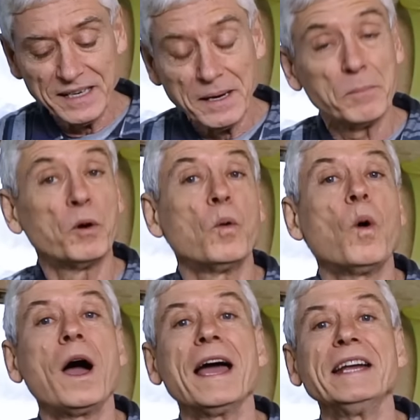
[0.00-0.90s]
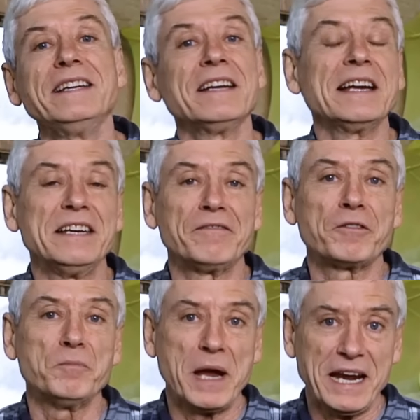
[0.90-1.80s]
But why did I
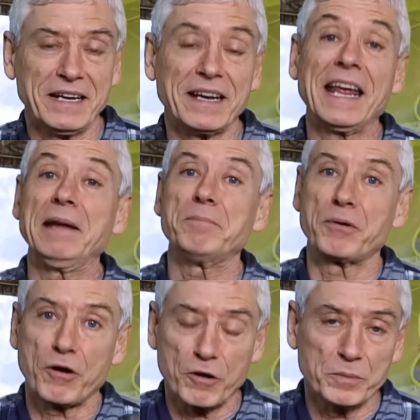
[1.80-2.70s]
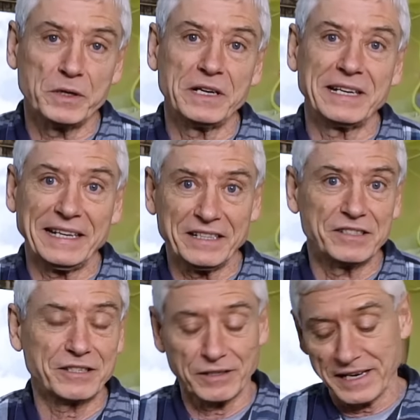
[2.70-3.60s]
never make it a permanent
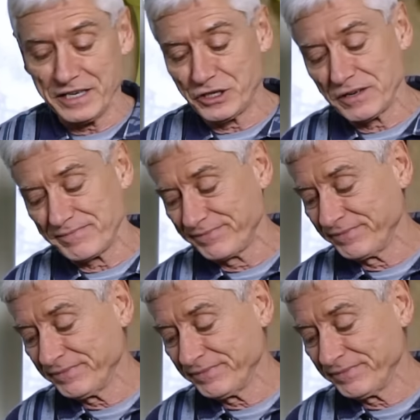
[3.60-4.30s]
installation?